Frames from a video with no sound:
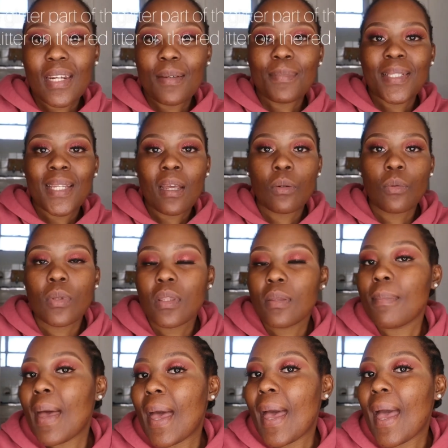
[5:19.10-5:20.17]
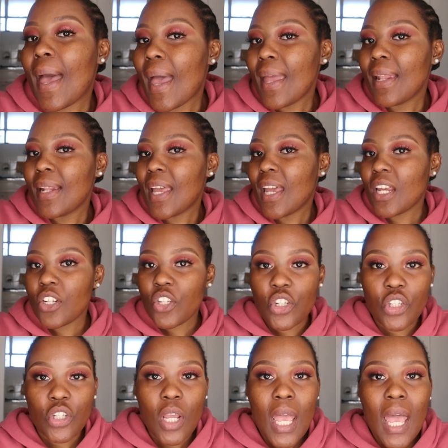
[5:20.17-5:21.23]
I'm done with my
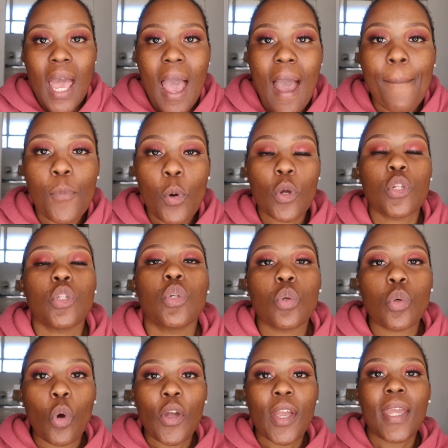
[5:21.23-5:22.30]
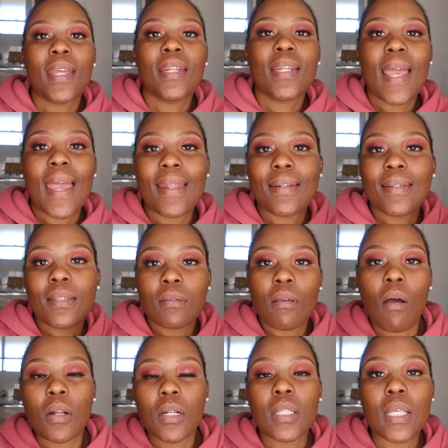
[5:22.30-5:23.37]
eyelash, I'm going to go in and
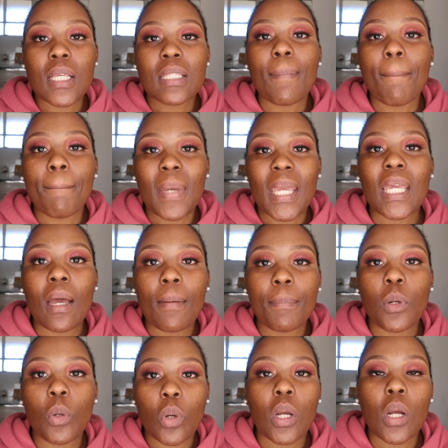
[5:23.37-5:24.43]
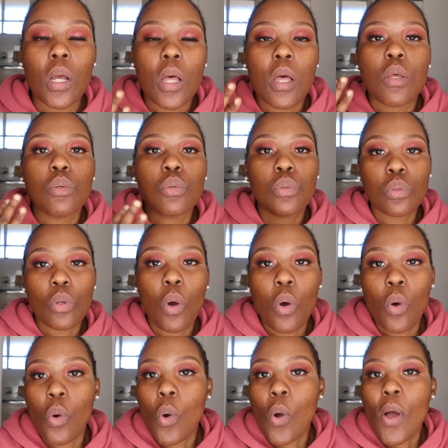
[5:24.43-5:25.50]
start this makeup look.
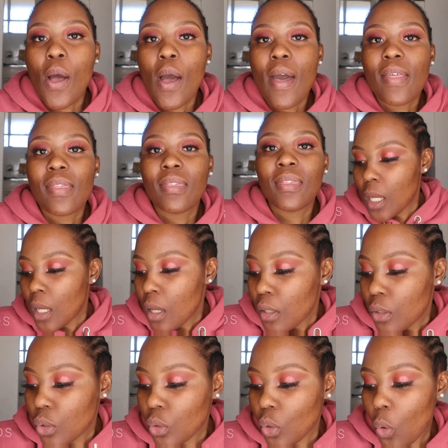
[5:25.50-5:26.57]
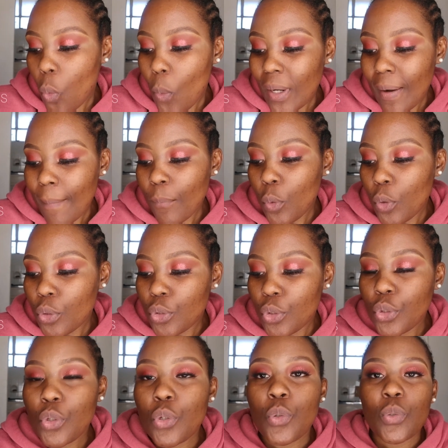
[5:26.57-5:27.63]
So what I'm going
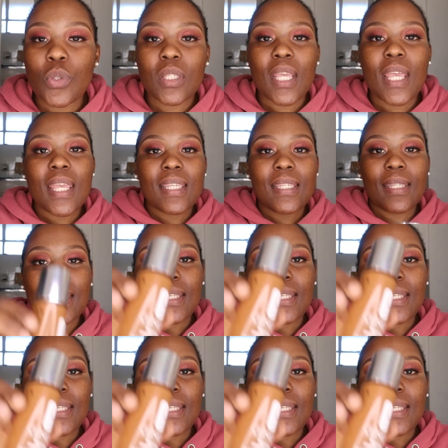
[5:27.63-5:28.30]
to use is this